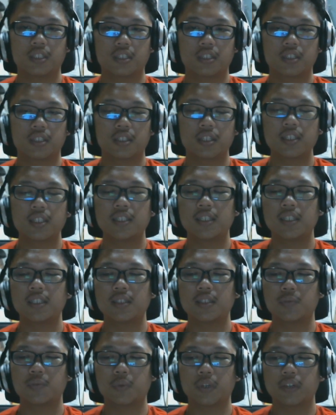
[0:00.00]
this
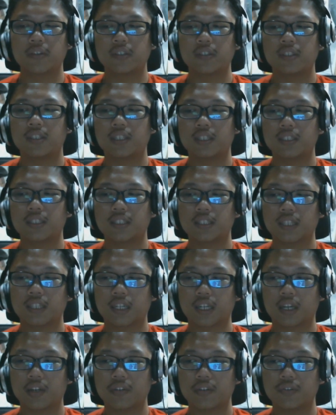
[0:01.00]
is one of the things
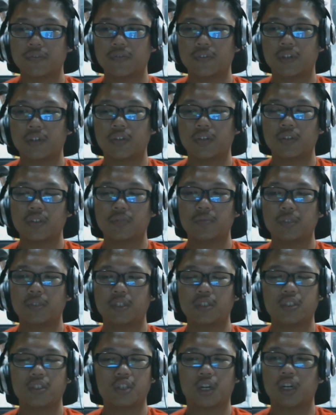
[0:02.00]
like I've always
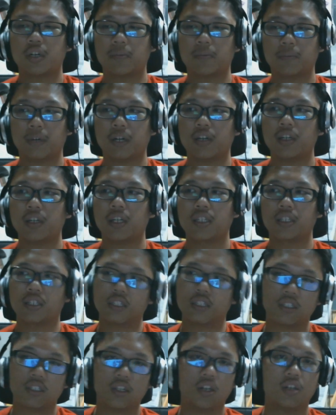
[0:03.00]
been talking about, like,
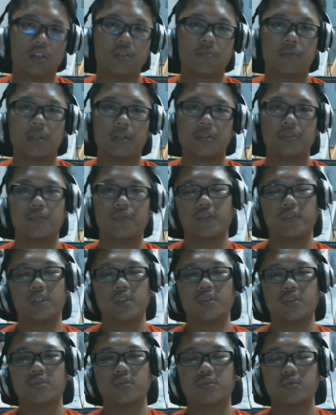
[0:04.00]
in all my
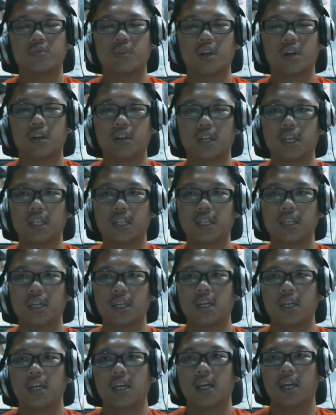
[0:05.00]
videos throughout. Like,
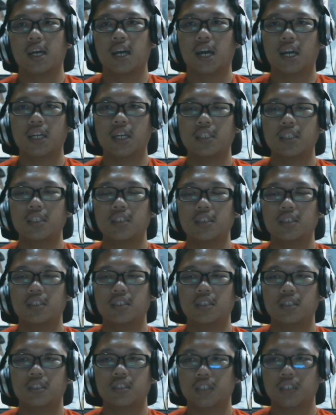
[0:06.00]
I
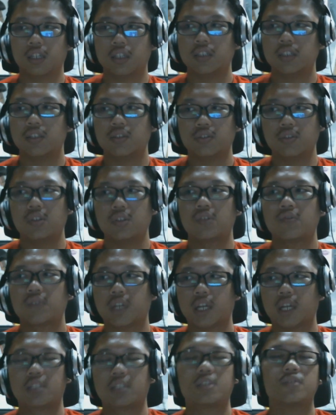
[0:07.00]
started doing
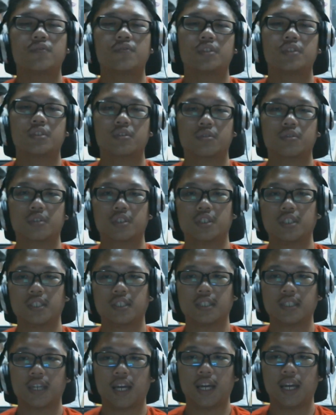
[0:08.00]
reaction videos
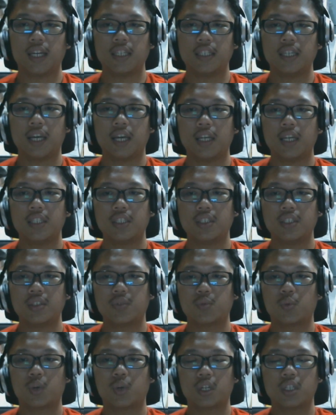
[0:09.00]
because I
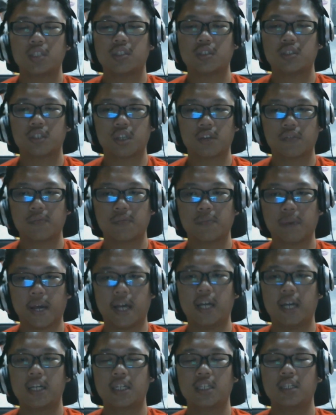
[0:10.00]
just wanted to give
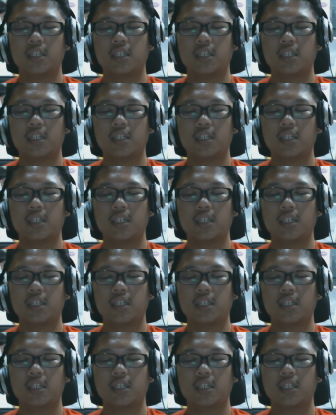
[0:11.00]
back